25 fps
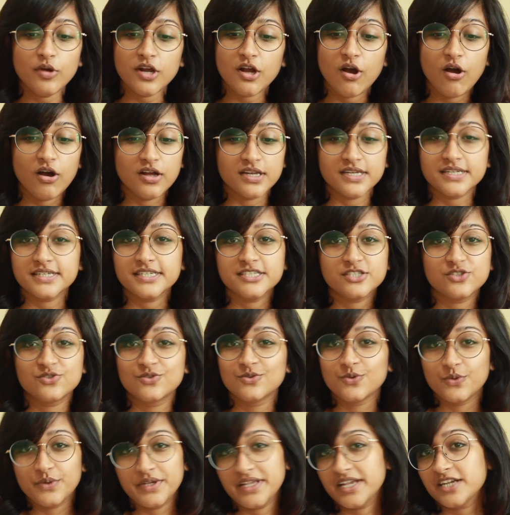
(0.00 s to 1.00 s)
god, it's
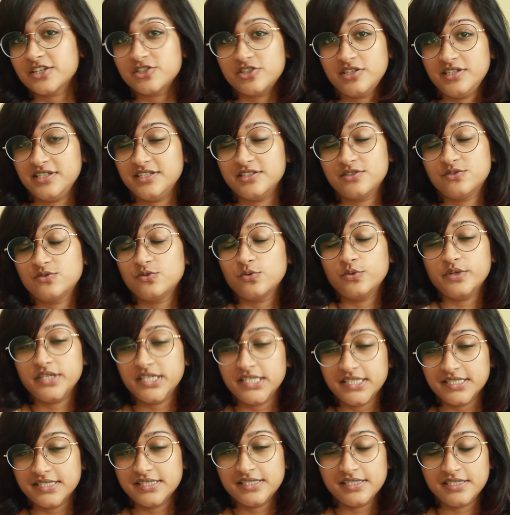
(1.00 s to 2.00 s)
so
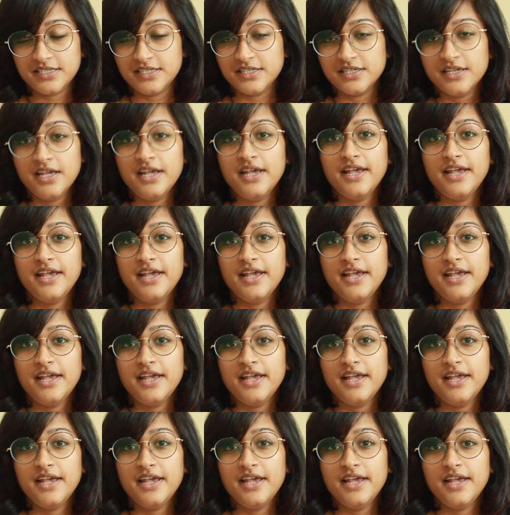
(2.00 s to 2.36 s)
easy.